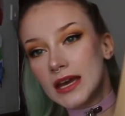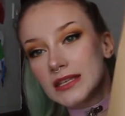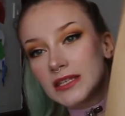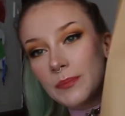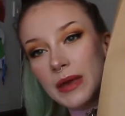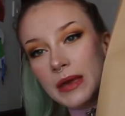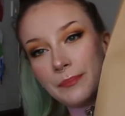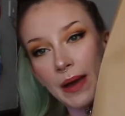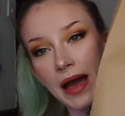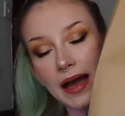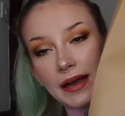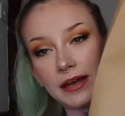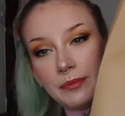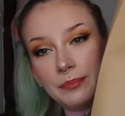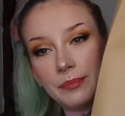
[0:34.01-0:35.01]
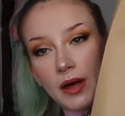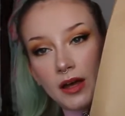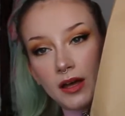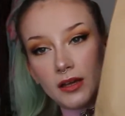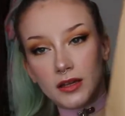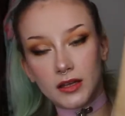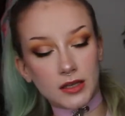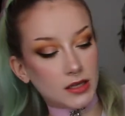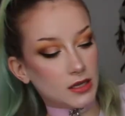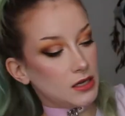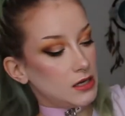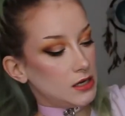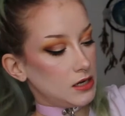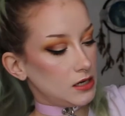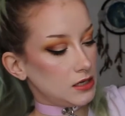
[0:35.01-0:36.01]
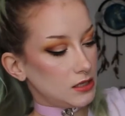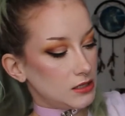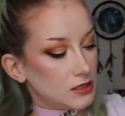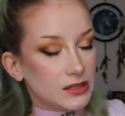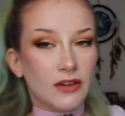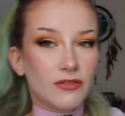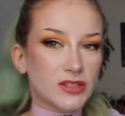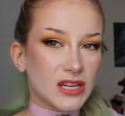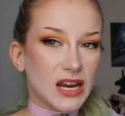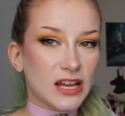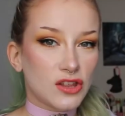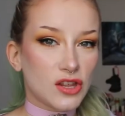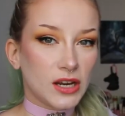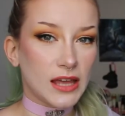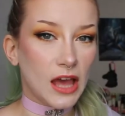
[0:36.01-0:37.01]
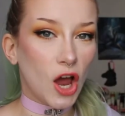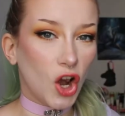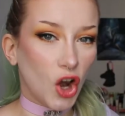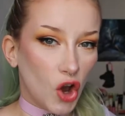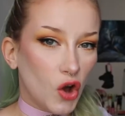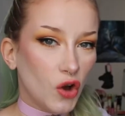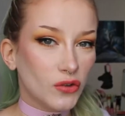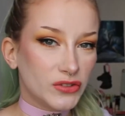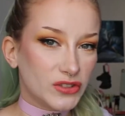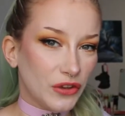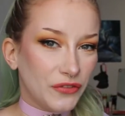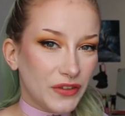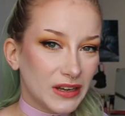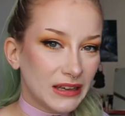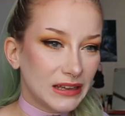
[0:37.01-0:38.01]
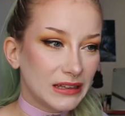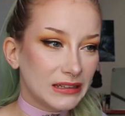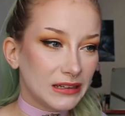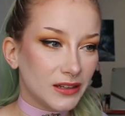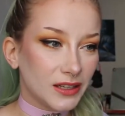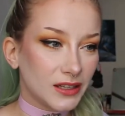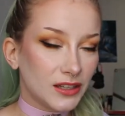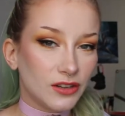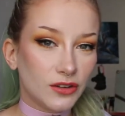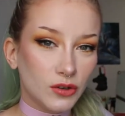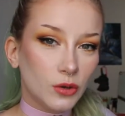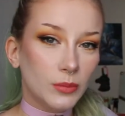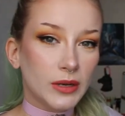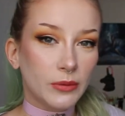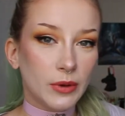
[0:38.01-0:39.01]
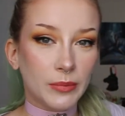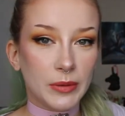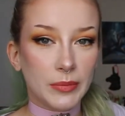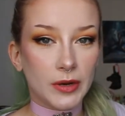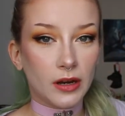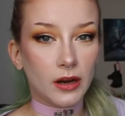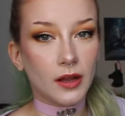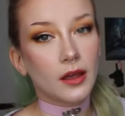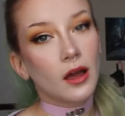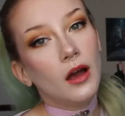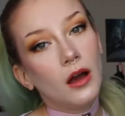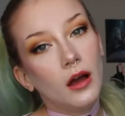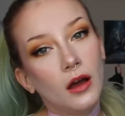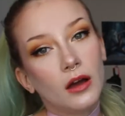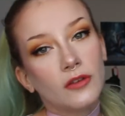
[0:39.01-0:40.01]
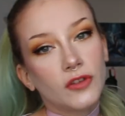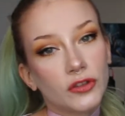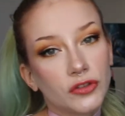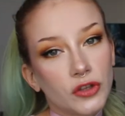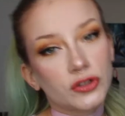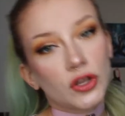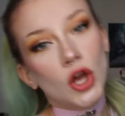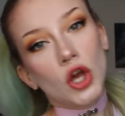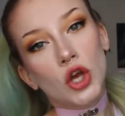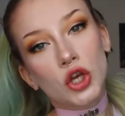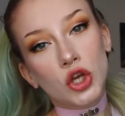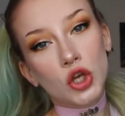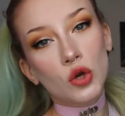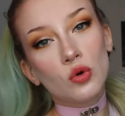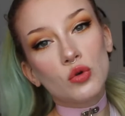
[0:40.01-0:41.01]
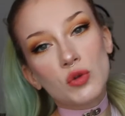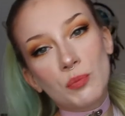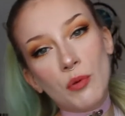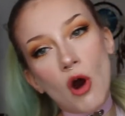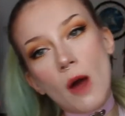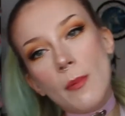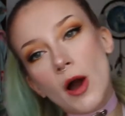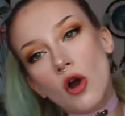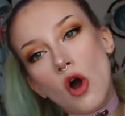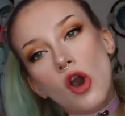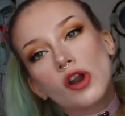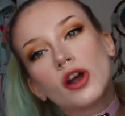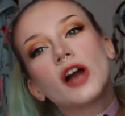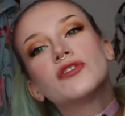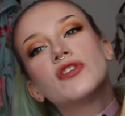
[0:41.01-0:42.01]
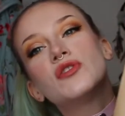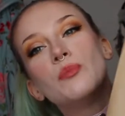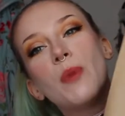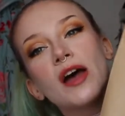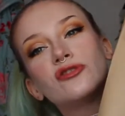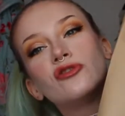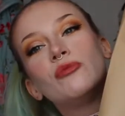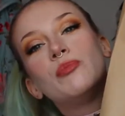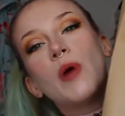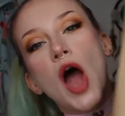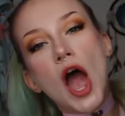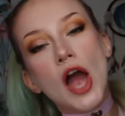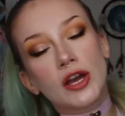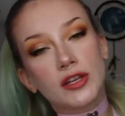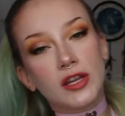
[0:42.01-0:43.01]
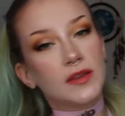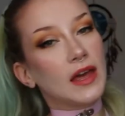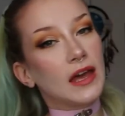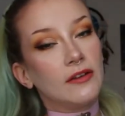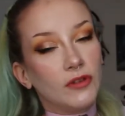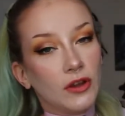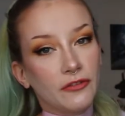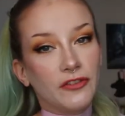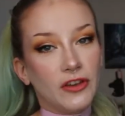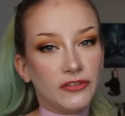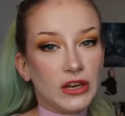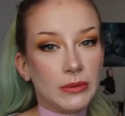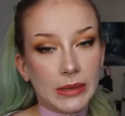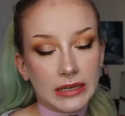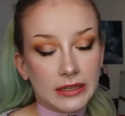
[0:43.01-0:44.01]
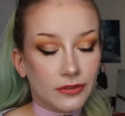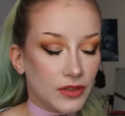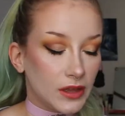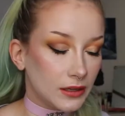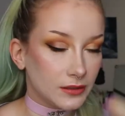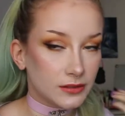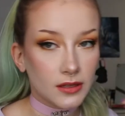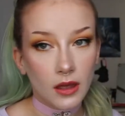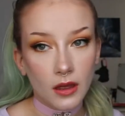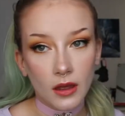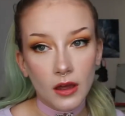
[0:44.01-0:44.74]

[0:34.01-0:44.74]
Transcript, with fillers: It's a big bag, but there isn't actually a lot of stuff in it. Like, you know, normally when people are like, oh, I've got this huge Primark haul, I got this massive bag, and then they have like fifty billion things.